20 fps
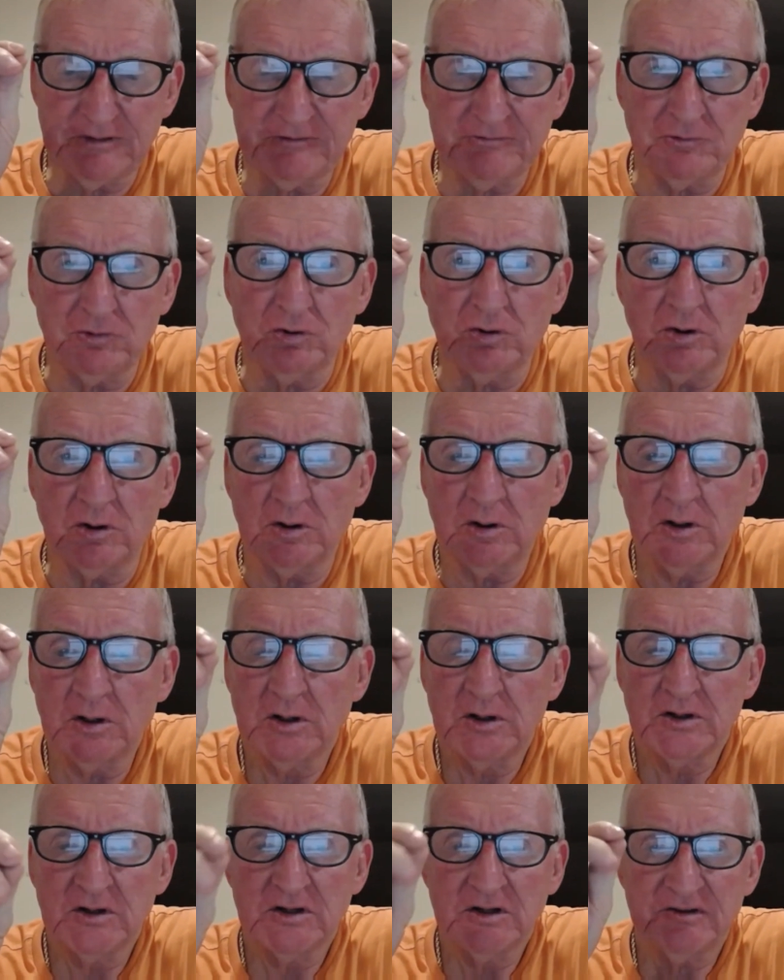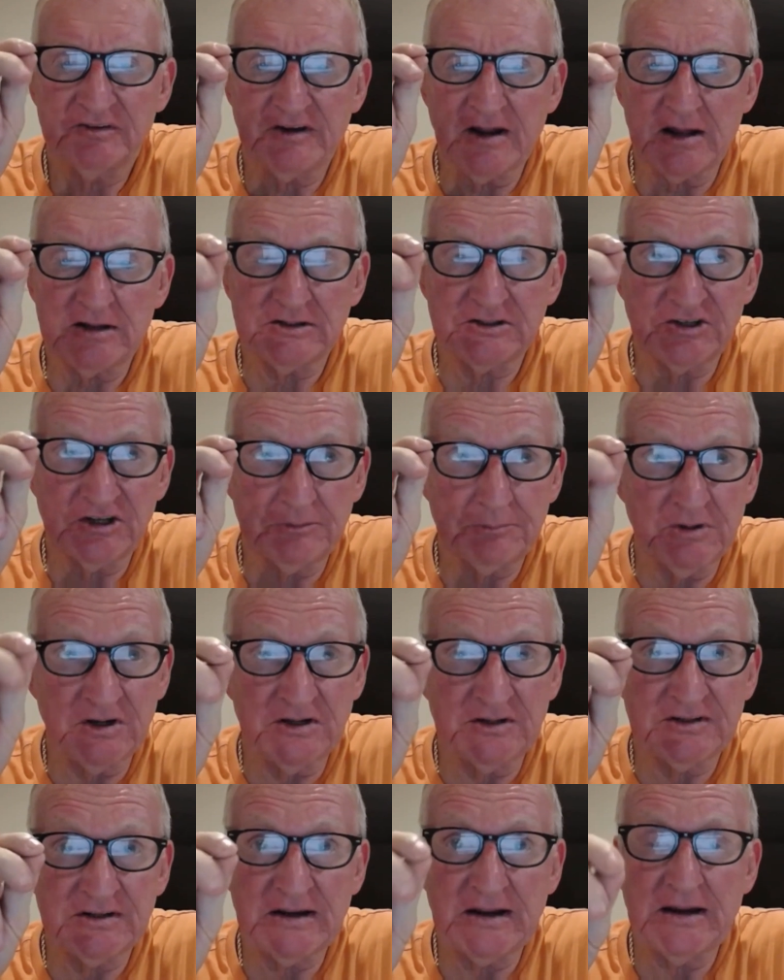before,
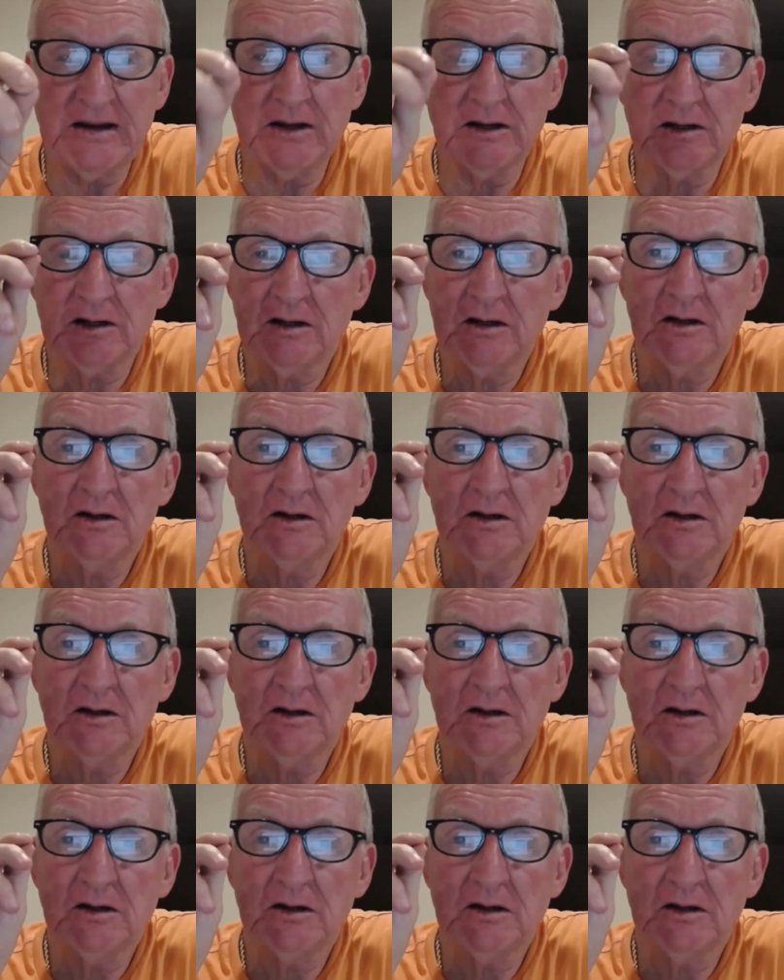ChatGPT